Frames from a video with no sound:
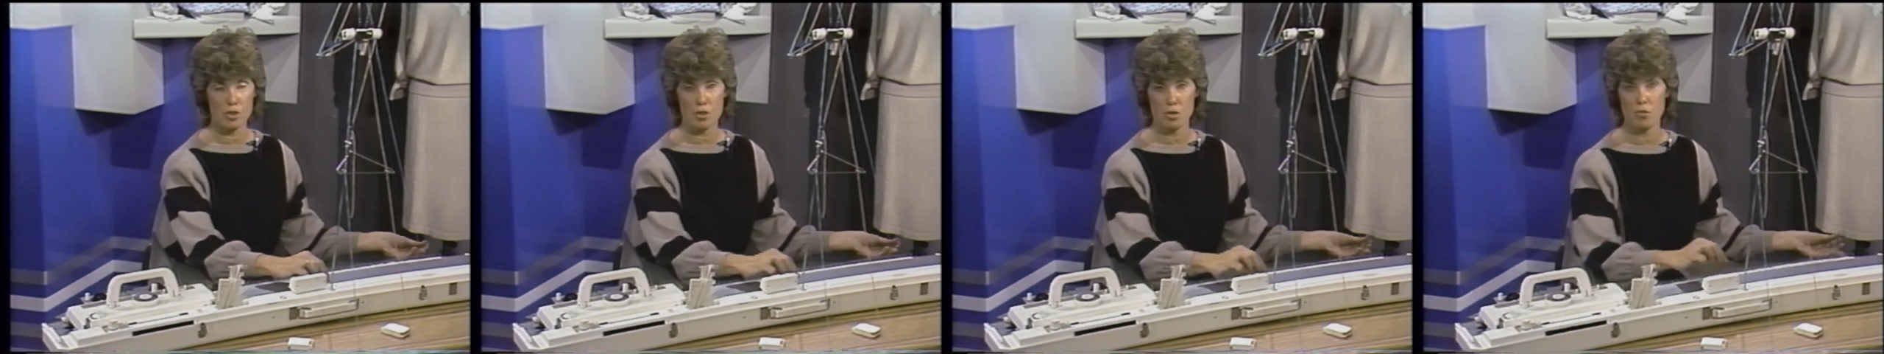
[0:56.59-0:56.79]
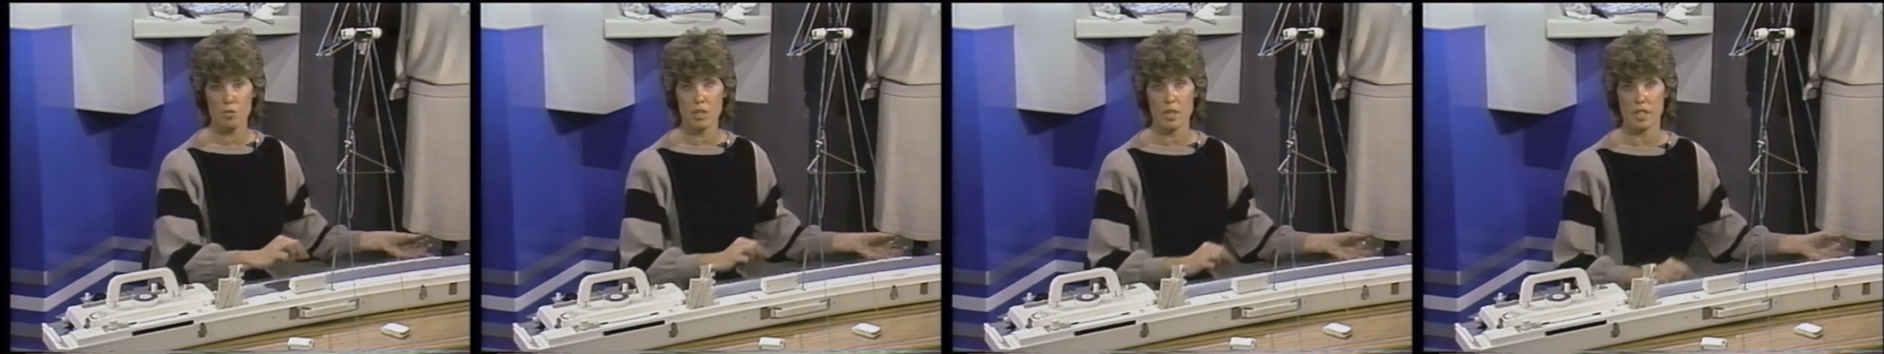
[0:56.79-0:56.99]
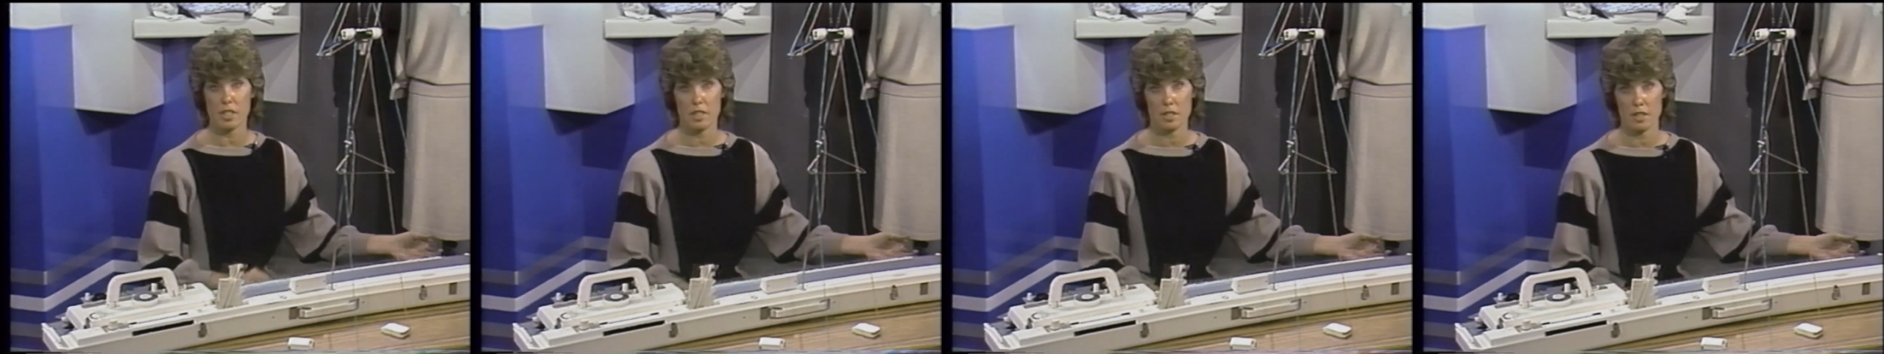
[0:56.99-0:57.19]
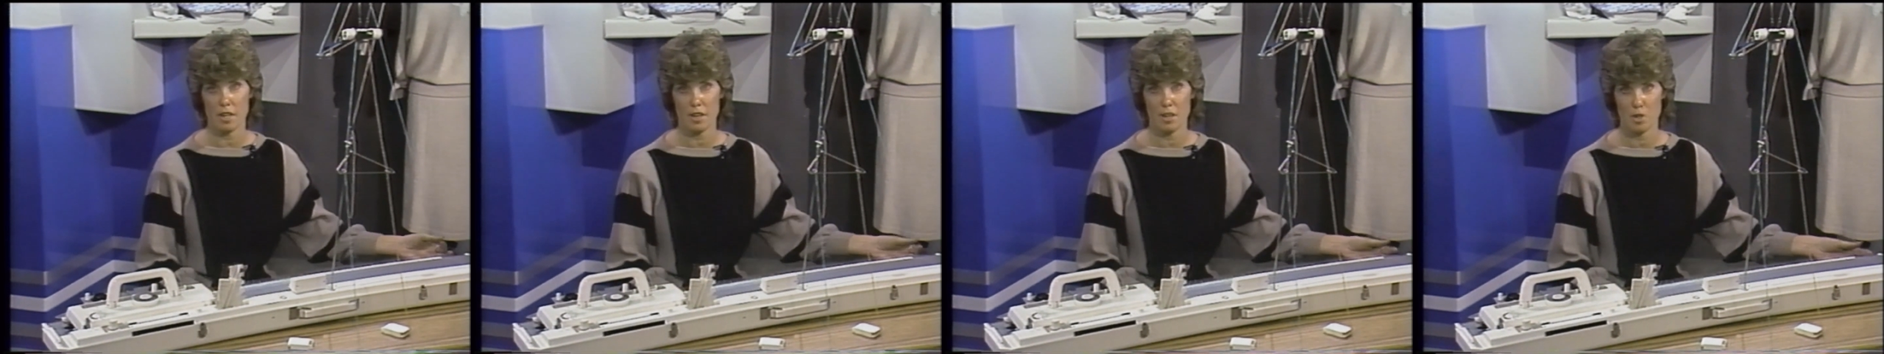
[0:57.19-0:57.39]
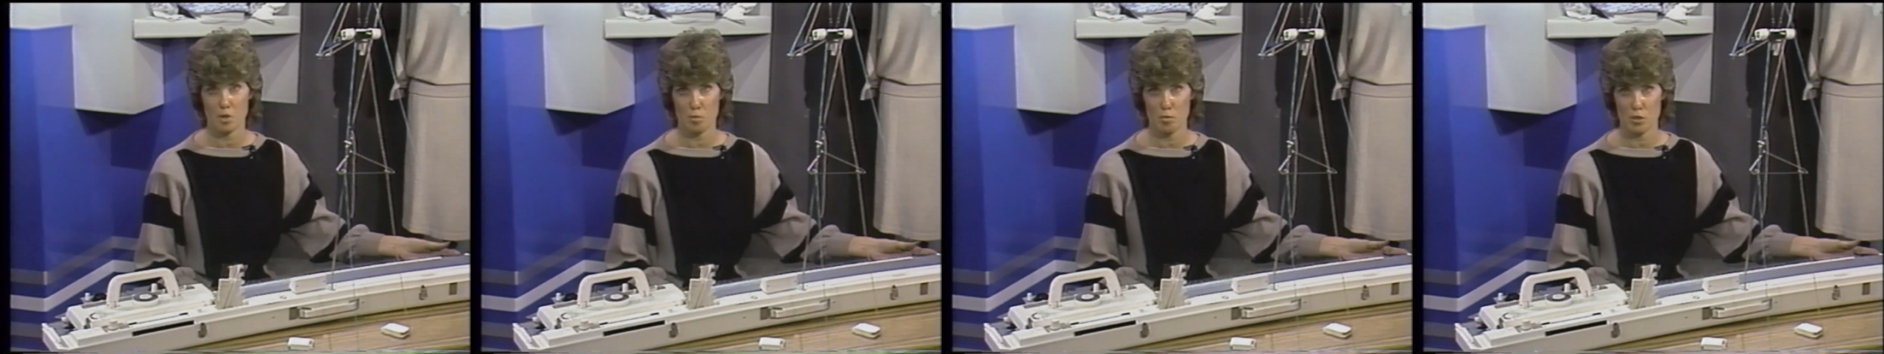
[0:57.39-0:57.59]
to that
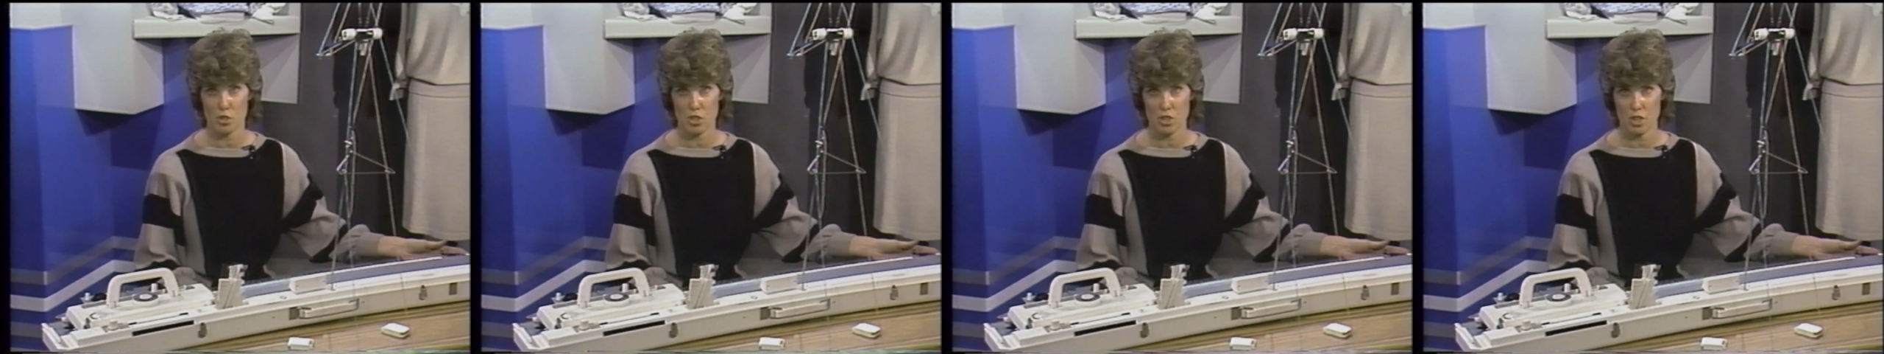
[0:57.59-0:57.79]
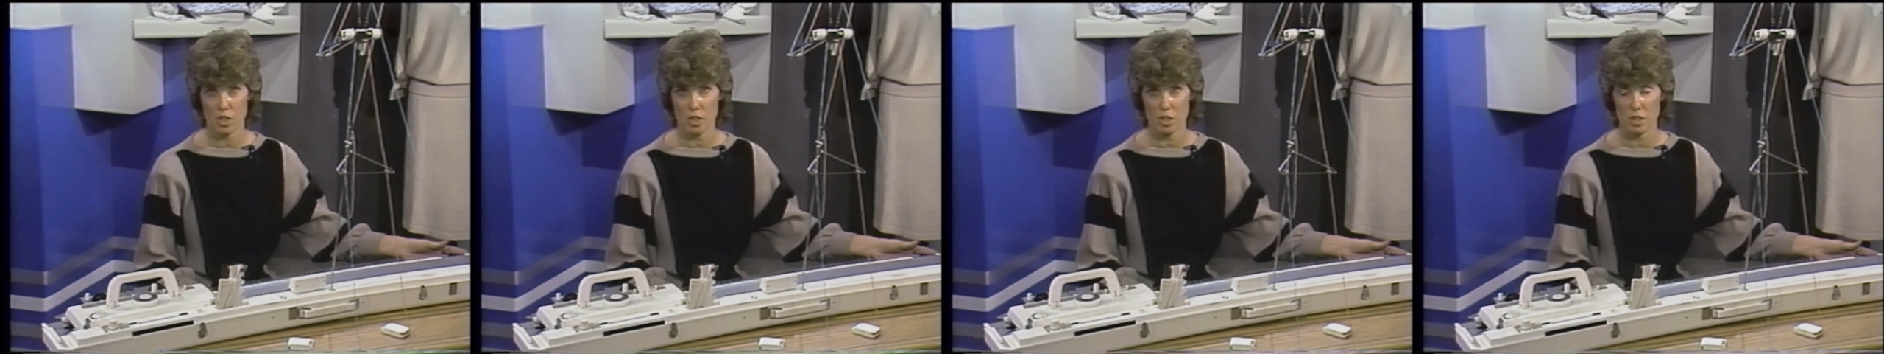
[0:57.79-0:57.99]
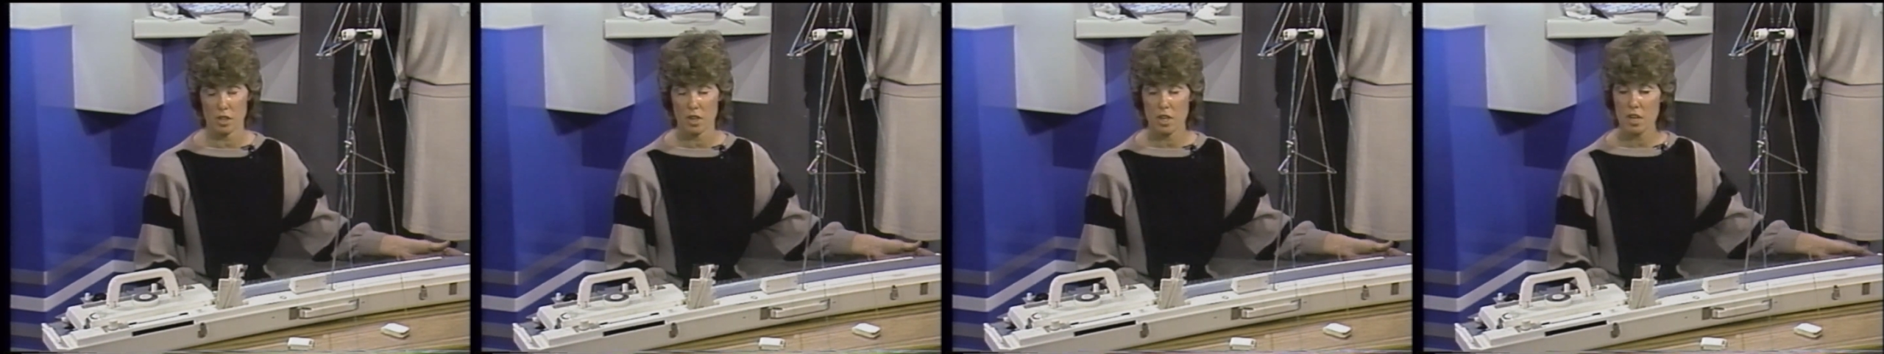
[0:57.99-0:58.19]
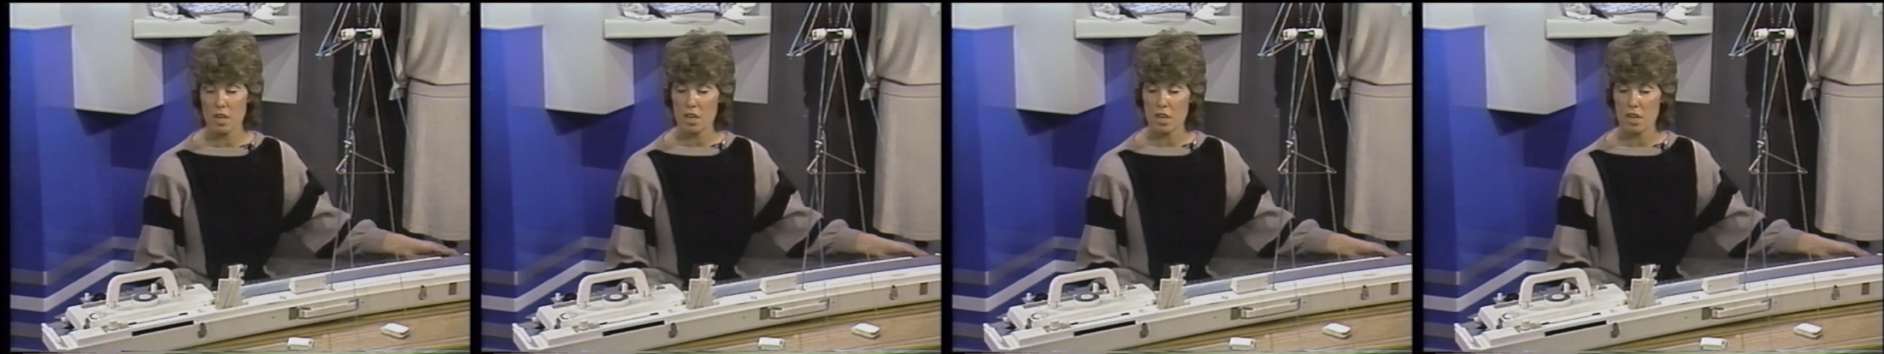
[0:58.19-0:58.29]
side of the machine.